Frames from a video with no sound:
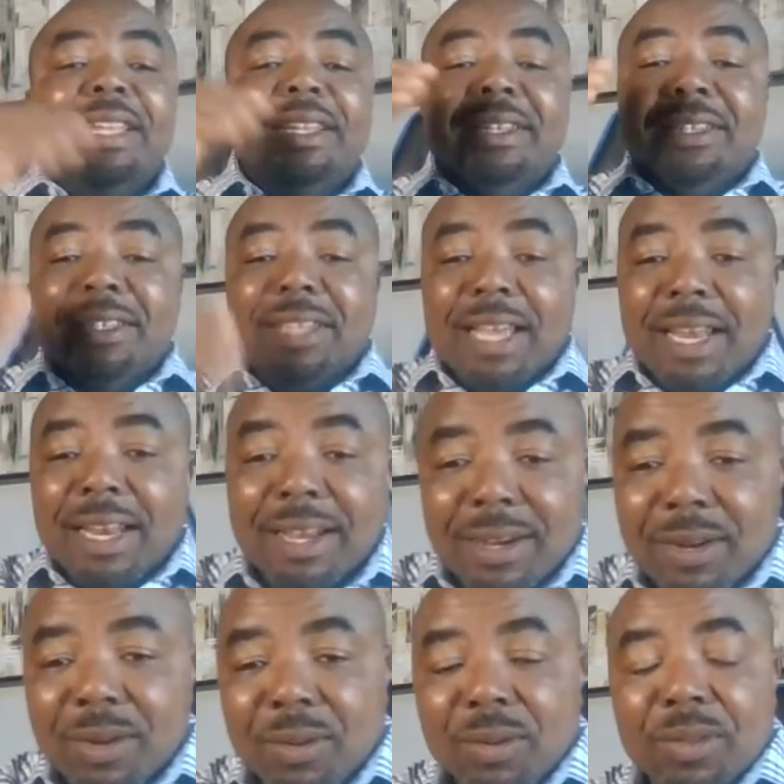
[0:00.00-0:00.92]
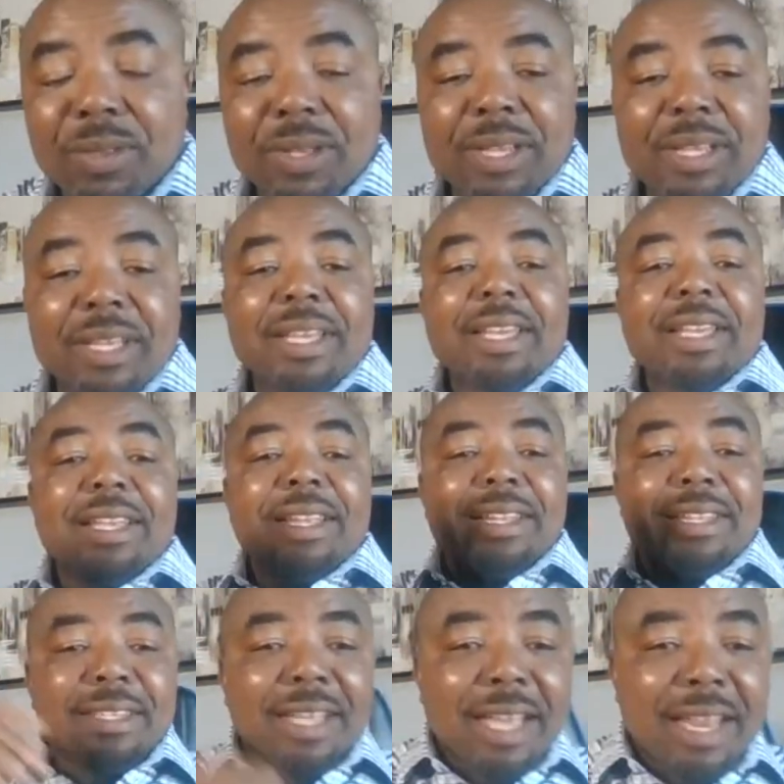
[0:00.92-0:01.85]
designer
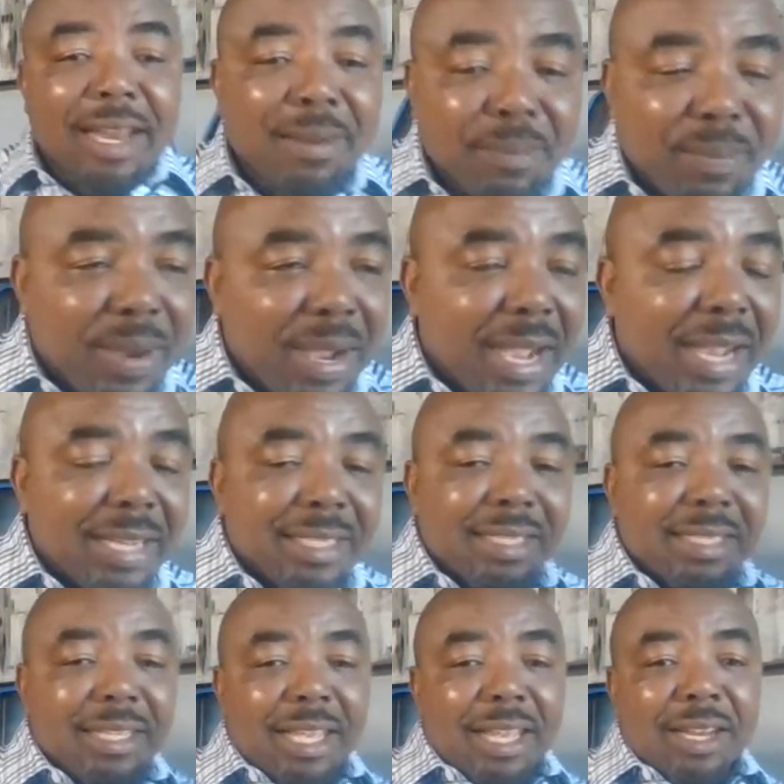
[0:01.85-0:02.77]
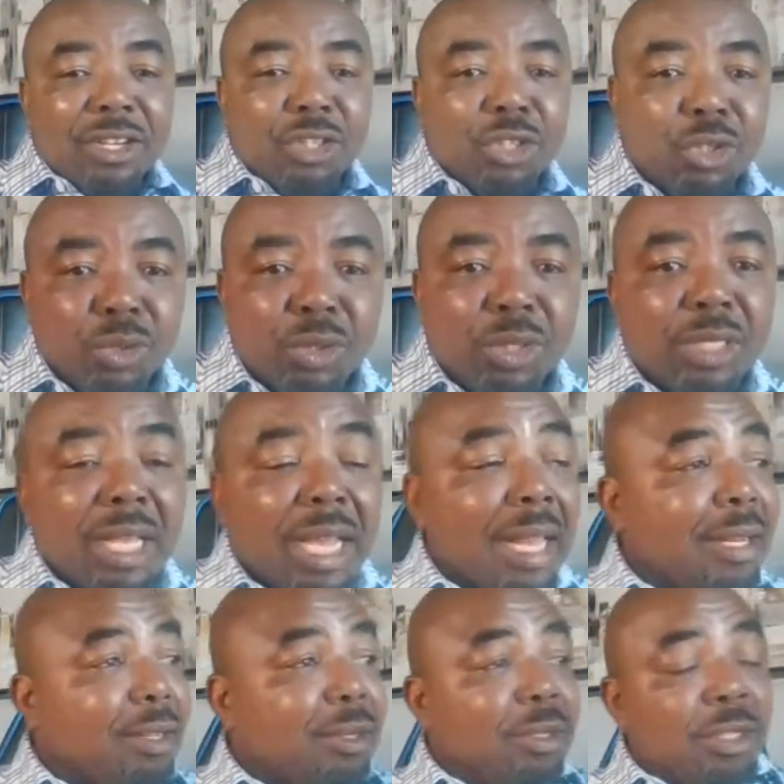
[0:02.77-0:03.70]
bags, designer shoes
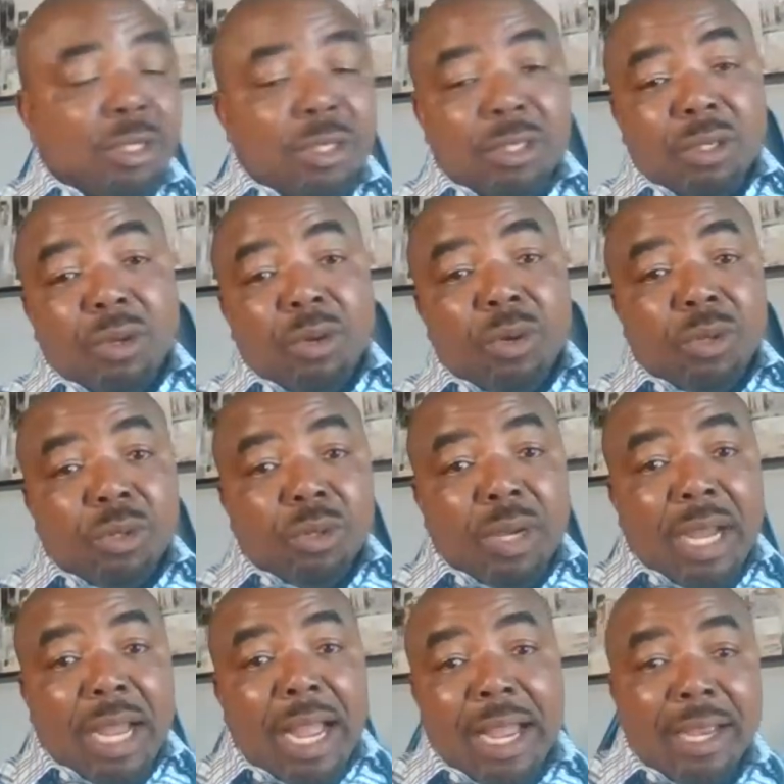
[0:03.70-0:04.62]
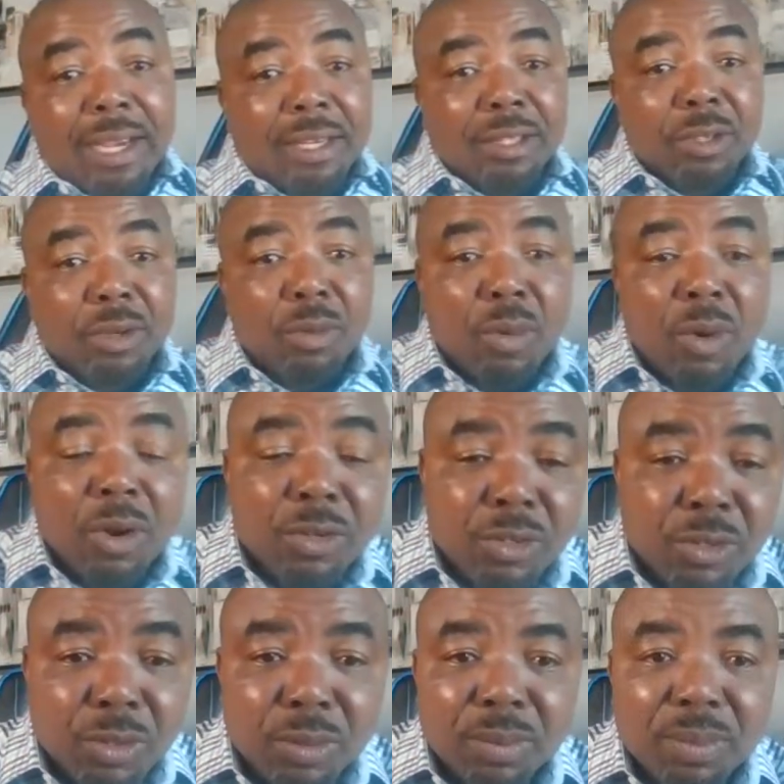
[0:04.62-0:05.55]
that you're just going to hang in your
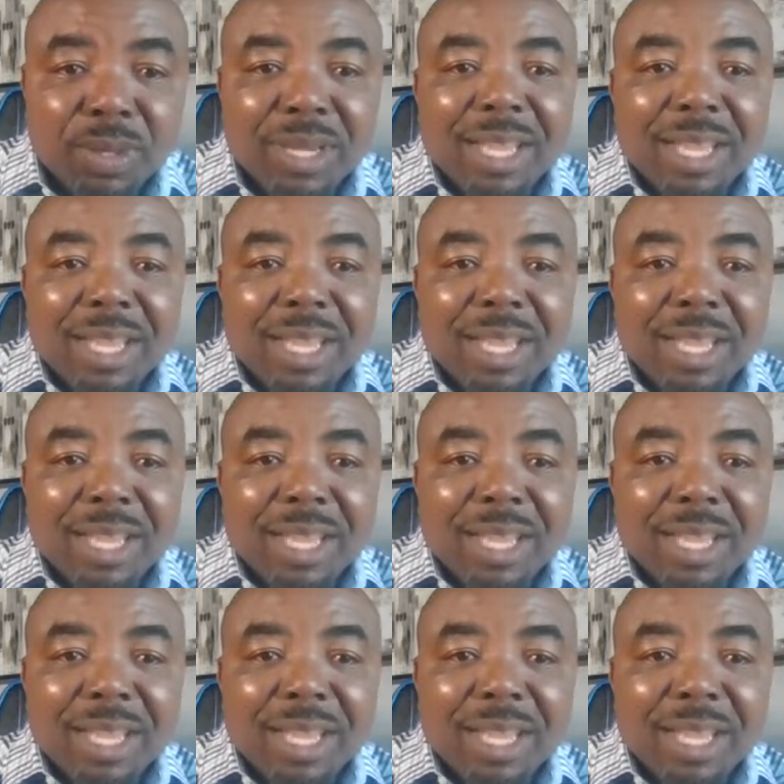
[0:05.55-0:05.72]
wardrobe.